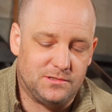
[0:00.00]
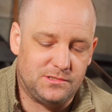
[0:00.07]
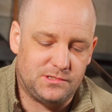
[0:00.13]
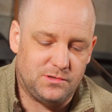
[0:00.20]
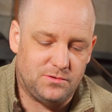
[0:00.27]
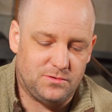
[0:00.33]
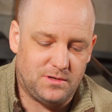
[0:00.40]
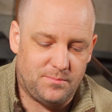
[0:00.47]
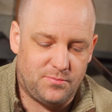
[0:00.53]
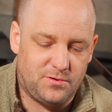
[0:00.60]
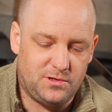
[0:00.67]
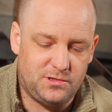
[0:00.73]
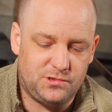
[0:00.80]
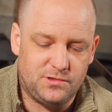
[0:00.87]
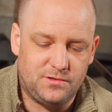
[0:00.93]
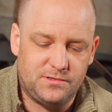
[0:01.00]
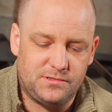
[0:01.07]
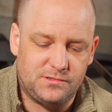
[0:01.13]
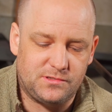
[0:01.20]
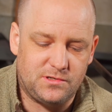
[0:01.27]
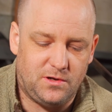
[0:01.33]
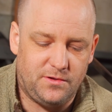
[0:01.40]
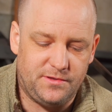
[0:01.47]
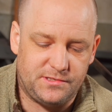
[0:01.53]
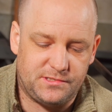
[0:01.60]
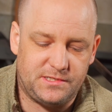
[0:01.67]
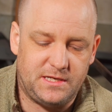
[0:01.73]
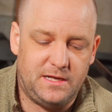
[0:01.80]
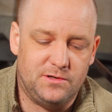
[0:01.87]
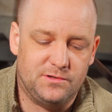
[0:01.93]
So I'm pretty sure this is called the
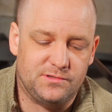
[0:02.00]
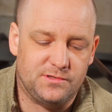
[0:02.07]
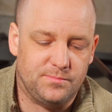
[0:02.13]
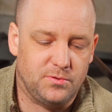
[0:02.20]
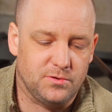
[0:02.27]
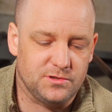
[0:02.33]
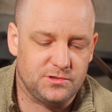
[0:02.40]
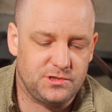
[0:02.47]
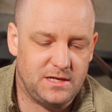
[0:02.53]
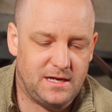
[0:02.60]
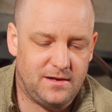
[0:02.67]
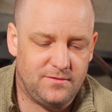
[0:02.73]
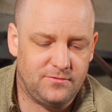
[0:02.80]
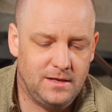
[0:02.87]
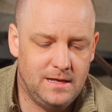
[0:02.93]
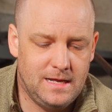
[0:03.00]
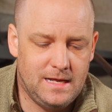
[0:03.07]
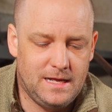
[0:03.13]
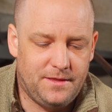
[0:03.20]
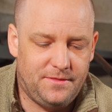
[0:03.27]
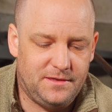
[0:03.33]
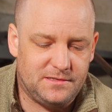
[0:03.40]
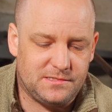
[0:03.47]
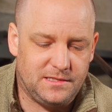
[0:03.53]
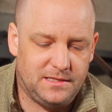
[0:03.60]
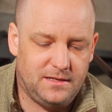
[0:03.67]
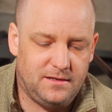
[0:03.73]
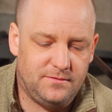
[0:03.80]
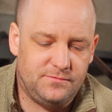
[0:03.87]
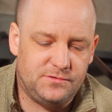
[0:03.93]
stator support shaft. This
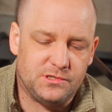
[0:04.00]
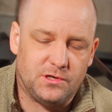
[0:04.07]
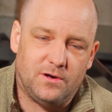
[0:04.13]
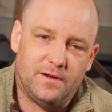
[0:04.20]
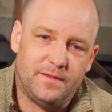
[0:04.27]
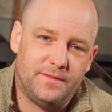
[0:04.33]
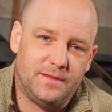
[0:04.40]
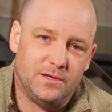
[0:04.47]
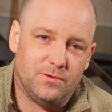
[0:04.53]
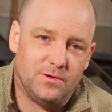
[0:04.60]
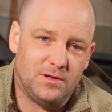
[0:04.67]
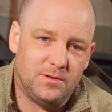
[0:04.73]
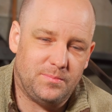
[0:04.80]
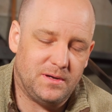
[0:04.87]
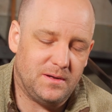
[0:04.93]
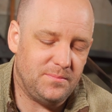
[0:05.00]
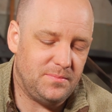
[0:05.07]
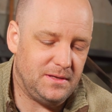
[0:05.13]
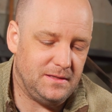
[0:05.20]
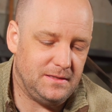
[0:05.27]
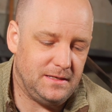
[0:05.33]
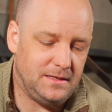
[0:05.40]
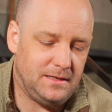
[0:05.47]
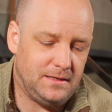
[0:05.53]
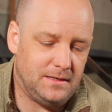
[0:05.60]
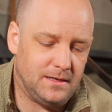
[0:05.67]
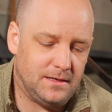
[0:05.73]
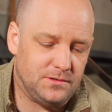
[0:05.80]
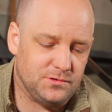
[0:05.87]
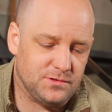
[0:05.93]
lives on the oil pump in
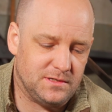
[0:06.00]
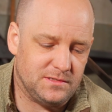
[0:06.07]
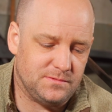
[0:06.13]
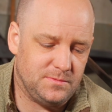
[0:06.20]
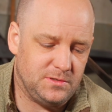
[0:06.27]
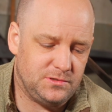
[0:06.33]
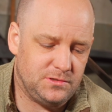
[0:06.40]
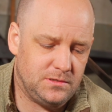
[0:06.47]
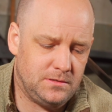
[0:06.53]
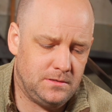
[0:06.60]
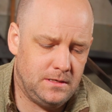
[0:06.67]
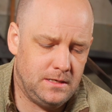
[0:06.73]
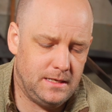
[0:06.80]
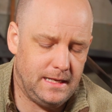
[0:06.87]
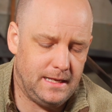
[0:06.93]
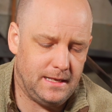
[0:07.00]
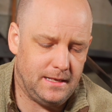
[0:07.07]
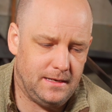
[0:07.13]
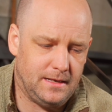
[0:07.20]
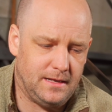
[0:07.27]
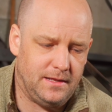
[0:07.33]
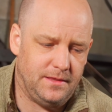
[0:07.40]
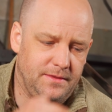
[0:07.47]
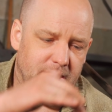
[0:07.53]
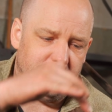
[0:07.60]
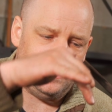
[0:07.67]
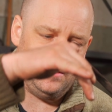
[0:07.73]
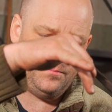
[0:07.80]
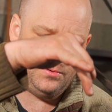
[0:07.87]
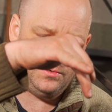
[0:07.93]
the transmission, and the
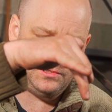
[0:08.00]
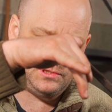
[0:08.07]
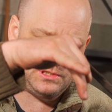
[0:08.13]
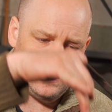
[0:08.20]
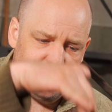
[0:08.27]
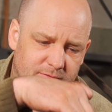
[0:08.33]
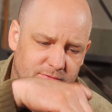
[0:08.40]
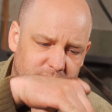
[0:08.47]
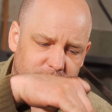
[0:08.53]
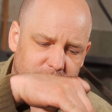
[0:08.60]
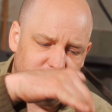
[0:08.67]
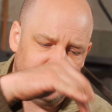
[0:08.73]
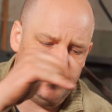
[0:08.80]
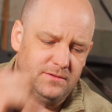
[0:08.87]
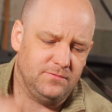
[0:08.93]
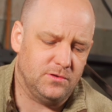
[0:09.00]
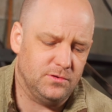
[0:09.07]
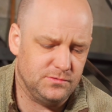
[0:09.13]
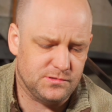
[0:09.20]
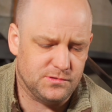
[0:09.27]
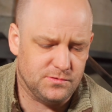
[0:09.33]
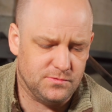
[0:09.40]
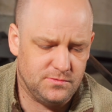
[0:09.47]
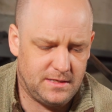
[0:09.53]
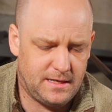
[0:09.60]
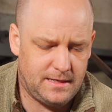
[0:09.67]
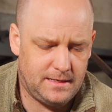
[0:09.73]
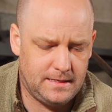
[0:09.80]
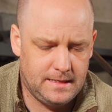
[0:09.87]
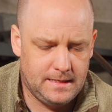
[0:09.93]
input shaft, I believe, goes through
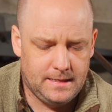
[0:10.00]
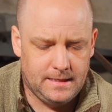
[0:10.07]
that.